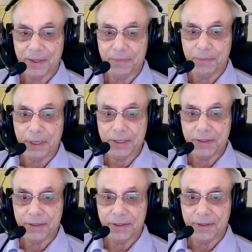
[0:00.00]

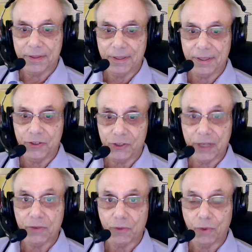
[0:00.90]
but in
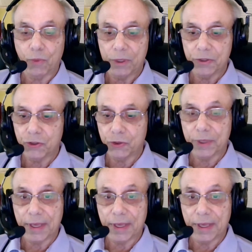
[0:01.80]
general, once you